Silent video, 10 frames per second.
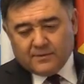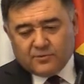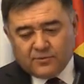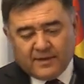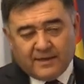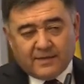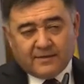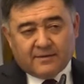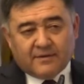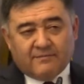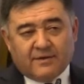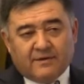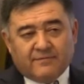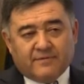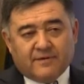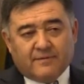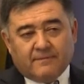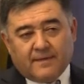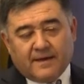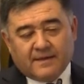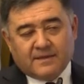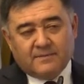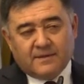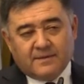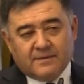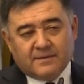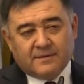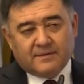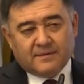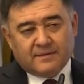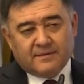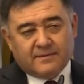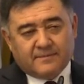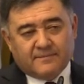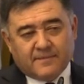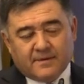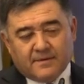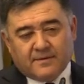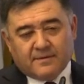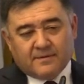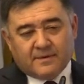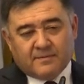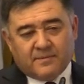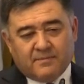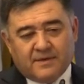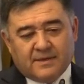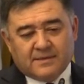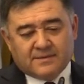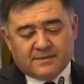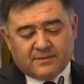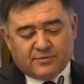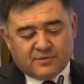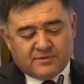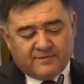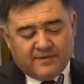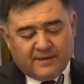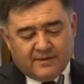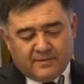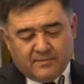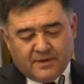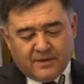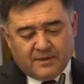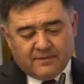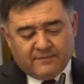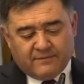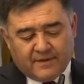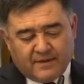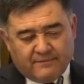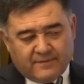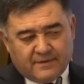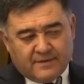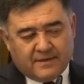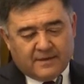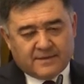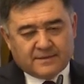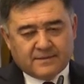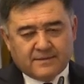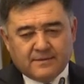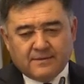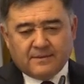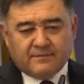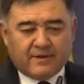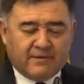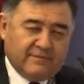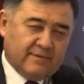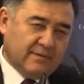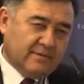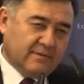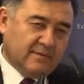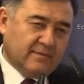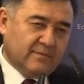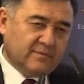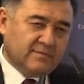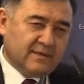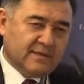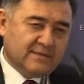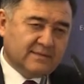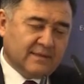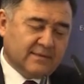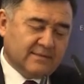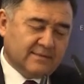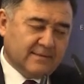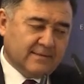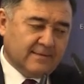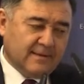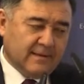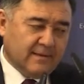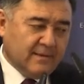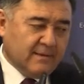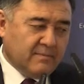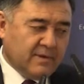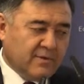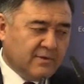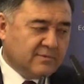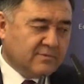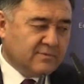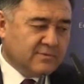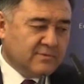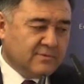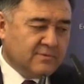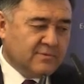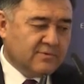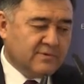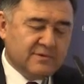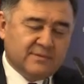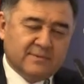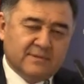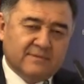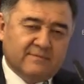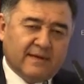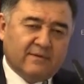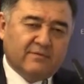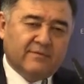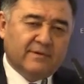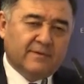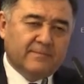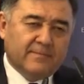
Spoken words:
today we have ITB, the biggest tourism fair in Berlin, and we have the delegation. We have the Uzbekistan stand there, because tourism is one of the